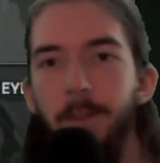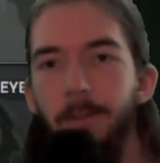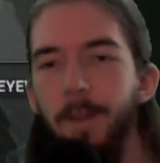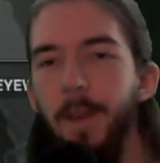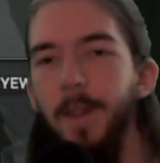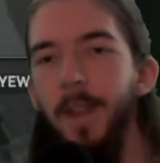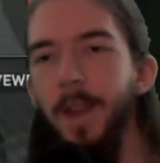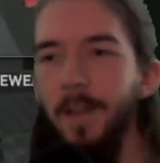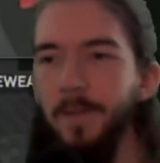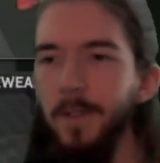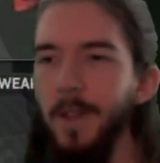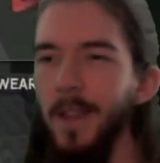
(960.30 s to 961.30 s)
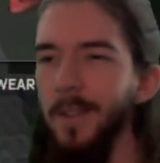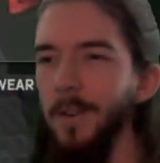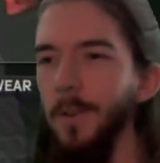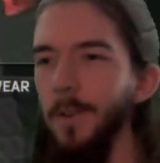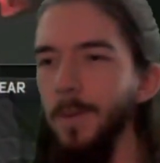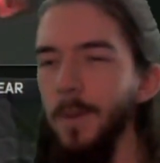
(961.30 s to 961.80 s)
And then after that, there
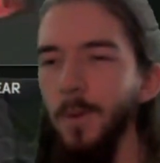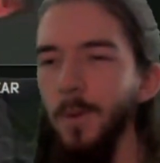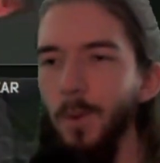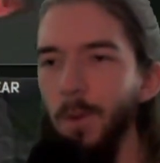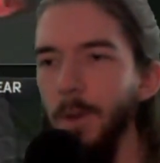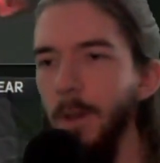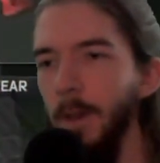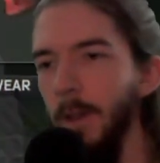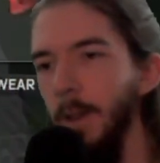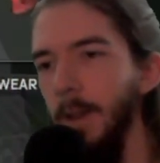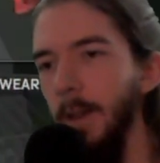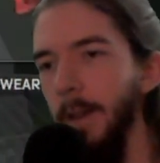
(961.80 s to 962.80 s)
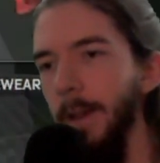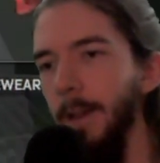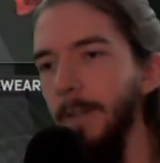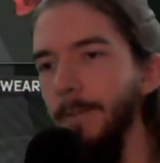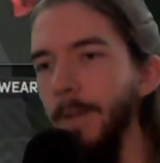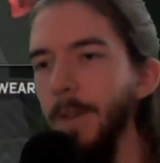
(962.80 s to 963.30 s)
are those
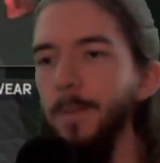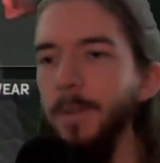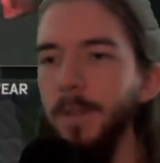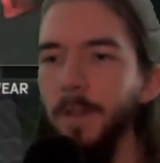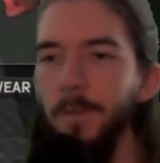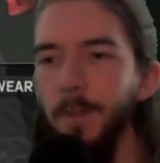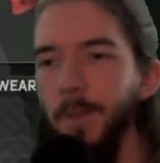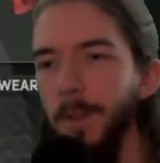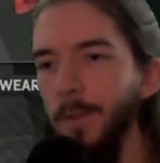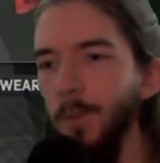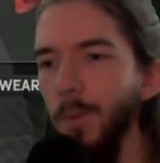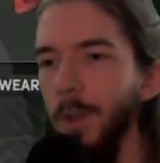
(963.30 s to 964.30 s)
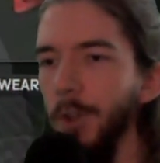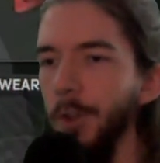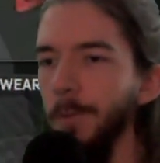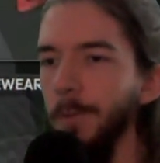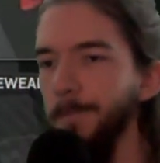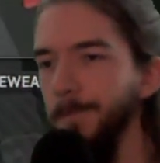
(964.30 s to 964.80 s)
visible differences, which